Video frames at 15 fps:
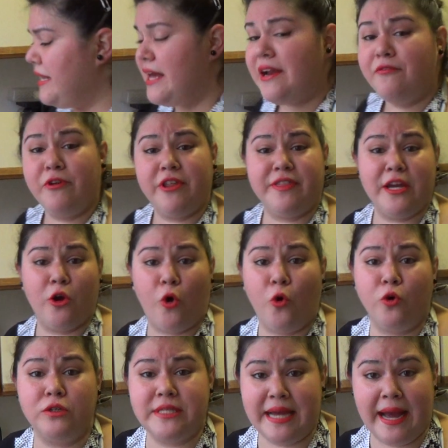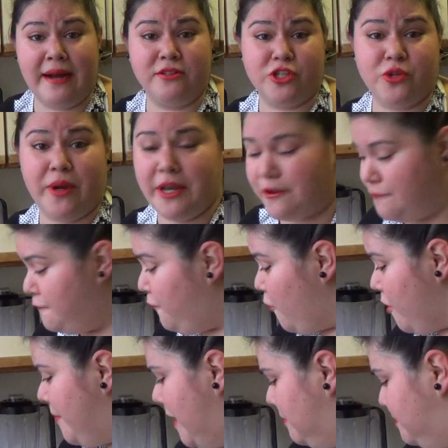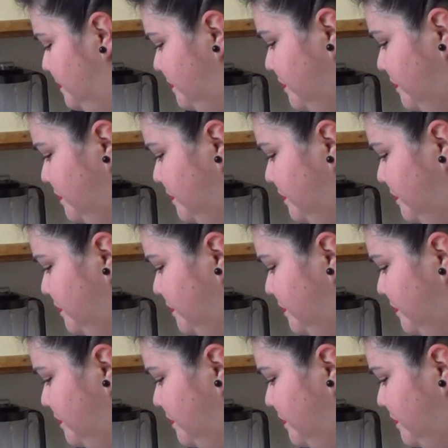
let everything cool down so I could form it.